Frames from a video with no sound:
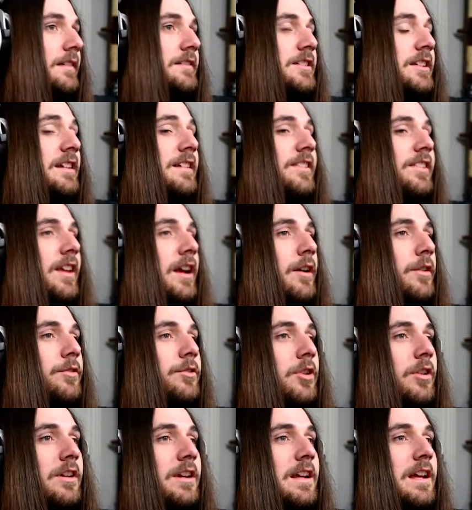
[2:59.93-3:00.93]
did say I was
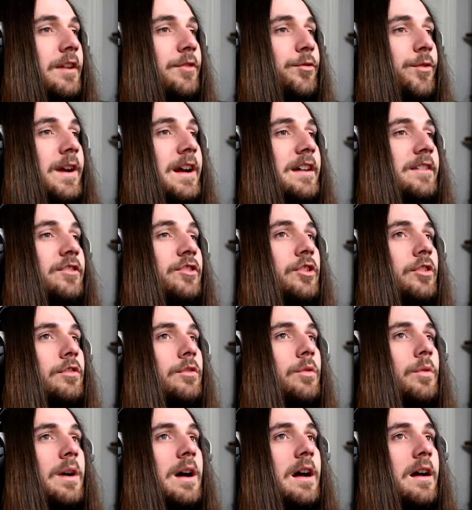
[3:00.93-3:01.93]
going to get around
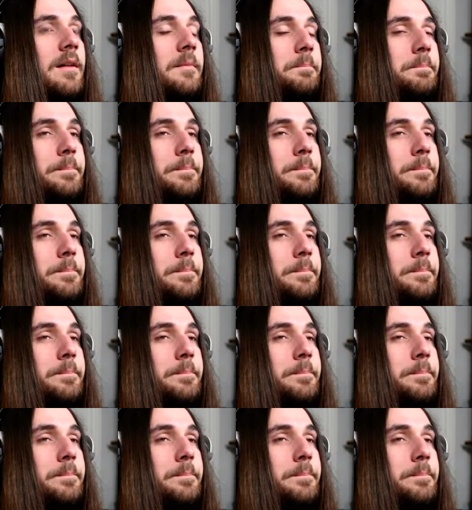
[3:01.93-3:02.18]
to